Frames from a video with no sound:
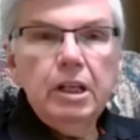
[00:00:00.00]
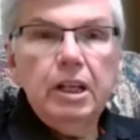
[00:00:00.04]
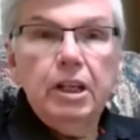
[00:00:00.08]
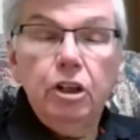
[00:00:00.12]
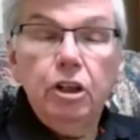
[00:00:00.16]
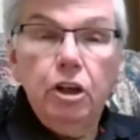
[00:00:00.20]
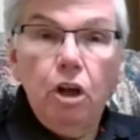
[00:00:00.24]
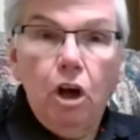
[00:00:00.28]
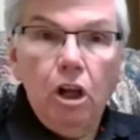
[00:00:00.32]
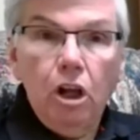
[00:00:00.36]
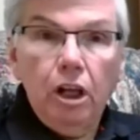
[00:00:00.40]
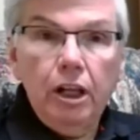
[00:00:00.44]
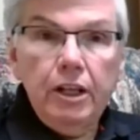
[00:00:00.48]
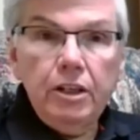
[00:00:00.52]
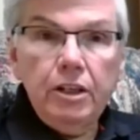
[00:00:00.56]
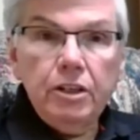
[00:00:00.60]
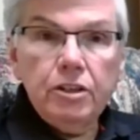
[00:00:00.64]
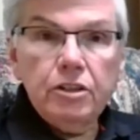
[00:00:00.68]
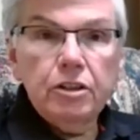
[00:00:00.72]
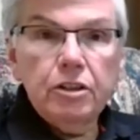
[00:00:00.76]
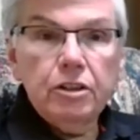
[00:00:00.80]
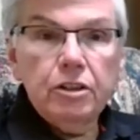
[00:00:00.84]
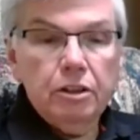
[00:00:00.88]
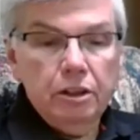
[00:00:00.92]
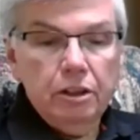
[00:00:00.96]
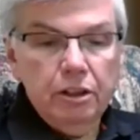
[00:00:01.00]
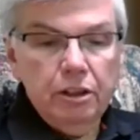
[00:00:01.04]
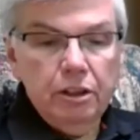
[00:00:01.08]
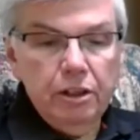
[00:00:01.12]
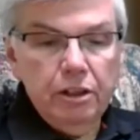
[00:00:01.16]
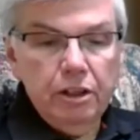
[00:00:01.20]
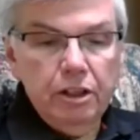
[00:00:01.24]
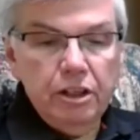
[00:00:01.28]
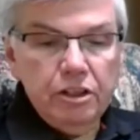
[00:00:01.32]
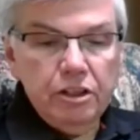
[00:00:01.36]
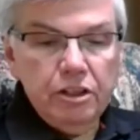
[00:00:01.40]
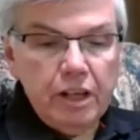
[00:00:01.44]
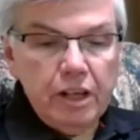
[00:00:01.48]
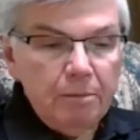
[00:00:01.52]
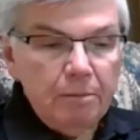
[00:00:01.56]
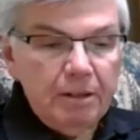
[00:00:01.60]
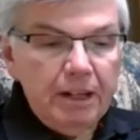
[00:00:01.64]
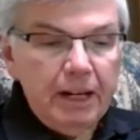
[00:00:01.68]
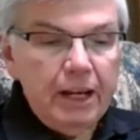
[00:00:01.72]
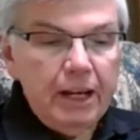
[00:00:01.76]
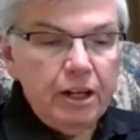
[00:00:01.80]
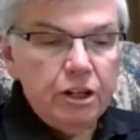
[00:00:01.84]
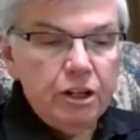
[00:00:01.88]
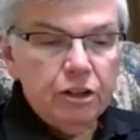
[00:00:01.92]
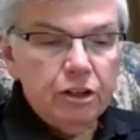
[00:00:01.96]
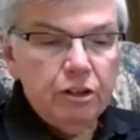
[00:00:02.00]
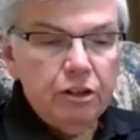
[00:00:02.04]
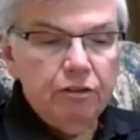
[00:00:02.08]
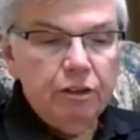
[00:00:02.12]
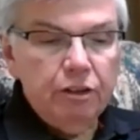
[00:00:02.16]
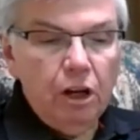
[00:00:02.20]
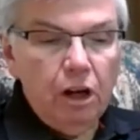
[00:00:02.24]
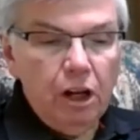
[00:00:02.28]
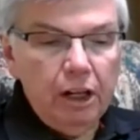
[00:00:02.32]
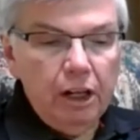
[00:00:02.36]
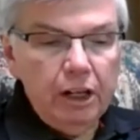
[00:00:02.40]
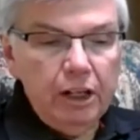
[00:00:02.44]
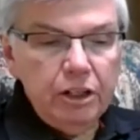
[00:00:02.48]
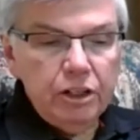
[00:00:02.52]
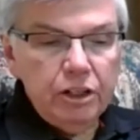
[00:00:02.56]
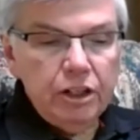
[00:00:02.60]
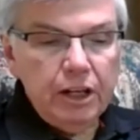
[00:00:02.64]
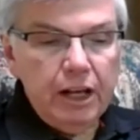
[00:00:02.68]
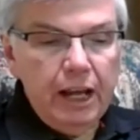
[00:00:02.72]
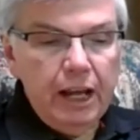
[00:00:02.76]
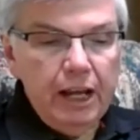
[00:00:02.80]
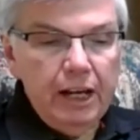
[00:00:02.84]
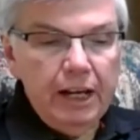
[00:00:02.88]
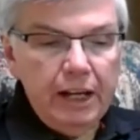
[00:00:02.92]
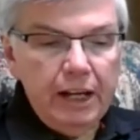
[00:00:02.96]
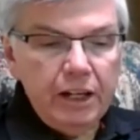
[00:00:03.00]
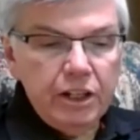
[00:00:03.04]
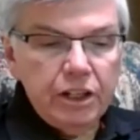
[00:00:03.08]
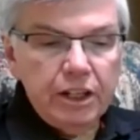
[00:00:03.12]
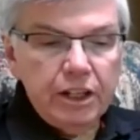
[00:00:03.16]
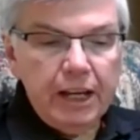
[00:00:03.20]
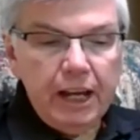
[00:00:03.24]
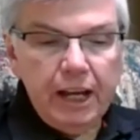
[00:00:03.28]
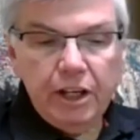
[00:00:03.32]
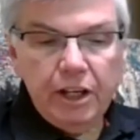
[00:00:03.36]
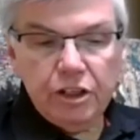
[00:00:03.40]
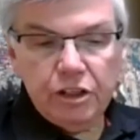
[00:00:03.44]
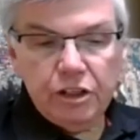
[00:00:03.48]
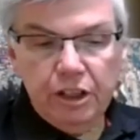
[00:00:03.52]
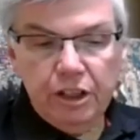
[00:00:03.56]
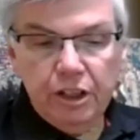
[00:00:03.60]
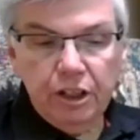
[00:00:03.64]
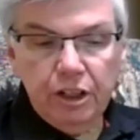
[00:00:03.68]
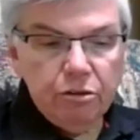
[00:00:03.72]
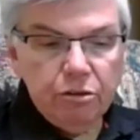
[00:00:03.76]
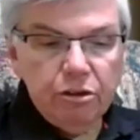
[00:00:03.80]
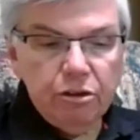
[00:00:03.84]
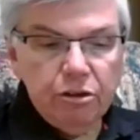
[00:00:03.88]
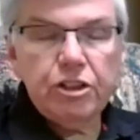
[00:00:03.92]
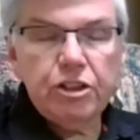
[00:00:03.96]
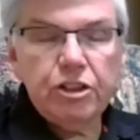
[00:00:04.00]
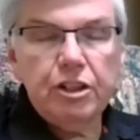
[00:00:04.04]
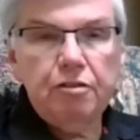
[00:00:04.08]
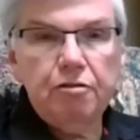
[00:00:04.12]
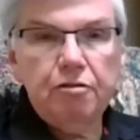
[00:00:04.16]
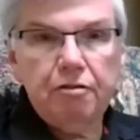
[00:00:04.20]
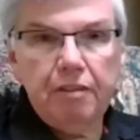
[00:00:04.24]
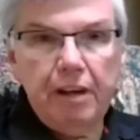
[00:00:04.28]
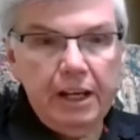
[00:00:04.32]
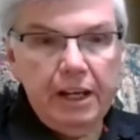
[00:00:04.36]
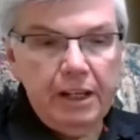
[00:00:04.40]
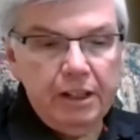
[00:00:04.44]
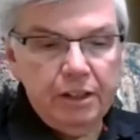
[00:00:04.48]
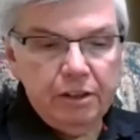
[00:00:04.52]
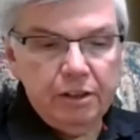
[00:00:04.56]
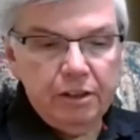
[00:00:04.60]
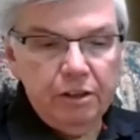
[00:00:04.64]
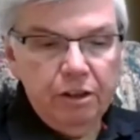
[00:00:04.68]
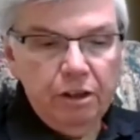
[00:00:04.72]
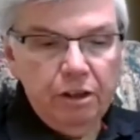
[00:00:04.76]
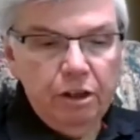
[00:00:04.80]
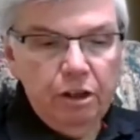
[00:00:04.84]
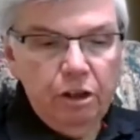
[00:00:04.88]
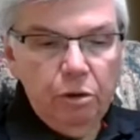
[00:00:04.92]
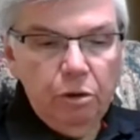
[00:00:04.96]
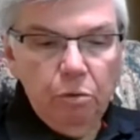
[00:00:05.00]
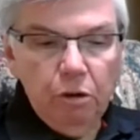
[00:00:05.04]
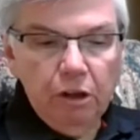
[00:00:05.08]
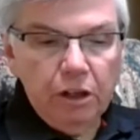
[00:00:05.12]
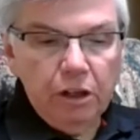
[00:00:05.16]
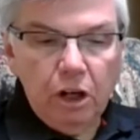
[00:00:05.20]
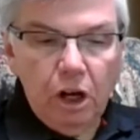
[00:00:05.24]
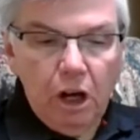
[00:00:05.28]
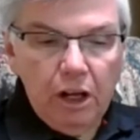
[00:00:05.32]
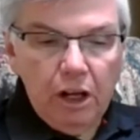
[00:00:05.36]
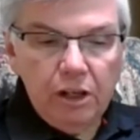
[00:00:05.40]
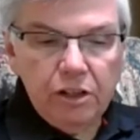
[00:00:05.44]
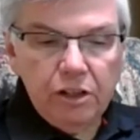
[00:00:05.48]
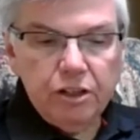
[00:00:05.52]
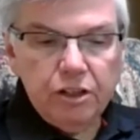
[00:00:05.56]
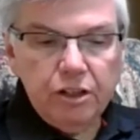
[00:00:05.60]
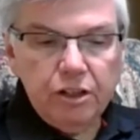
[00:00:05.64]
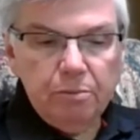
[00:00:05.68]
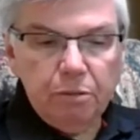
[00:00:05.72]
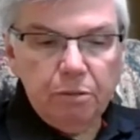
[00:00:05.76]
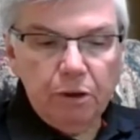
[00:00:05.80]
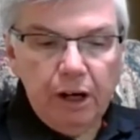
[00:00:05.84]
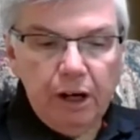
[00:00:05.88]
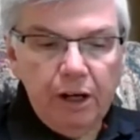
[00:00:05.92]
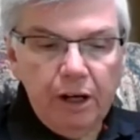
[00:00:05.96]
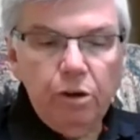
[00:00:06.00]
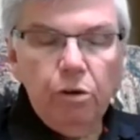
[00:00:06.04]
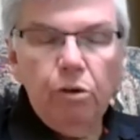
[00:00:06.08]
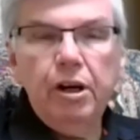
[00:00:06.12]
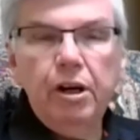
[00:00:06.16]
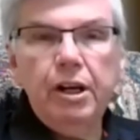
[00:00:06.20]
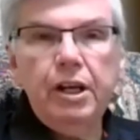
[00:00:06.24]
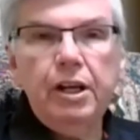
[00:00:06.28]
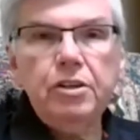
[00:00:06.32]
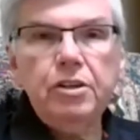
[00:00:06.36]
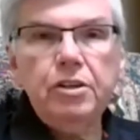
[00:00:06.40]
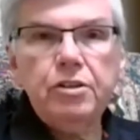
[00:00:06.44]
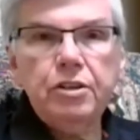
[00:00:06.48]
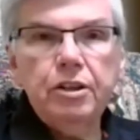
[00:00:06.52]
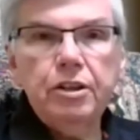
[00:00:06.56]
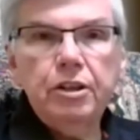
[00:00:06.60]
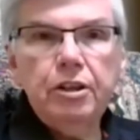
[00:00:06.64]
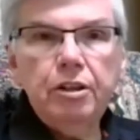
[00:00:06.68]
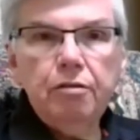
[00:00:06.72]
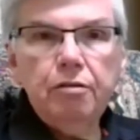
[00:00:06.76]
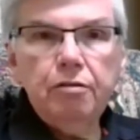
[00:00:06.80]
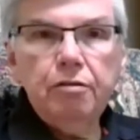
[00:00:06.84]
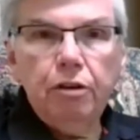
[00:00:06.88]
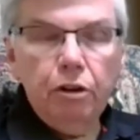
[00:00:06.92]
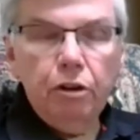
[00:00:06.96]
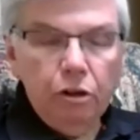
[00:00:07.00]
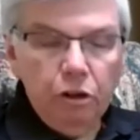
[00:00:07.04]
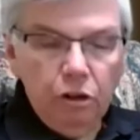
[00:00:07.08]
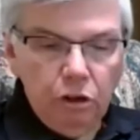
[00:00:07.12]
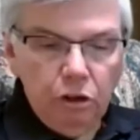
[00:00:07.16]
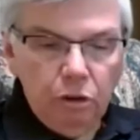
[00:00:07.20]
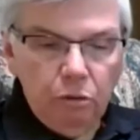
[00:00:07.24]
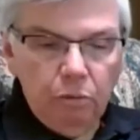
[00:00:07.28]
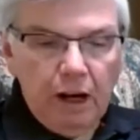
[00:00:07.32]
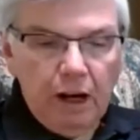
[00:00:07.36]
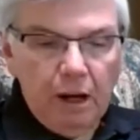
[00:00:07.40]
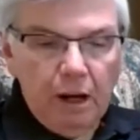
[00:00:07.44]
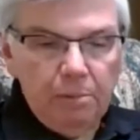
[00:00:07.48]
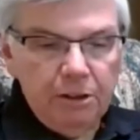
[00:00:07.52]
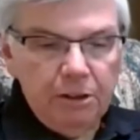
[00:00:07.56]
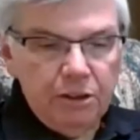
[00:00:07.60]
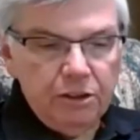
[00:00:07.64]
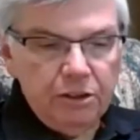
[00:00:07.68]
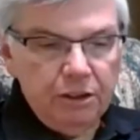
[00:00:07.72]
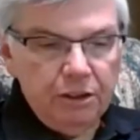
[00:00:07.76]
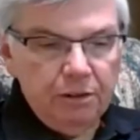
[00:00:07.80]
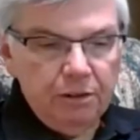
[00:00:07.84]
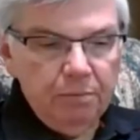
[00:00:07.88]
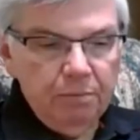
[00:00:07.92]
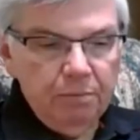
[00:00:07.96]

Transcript: Knowledge, the dissemination of knowledge, and education in the Christian faith were constant priorities for Earl Robinson.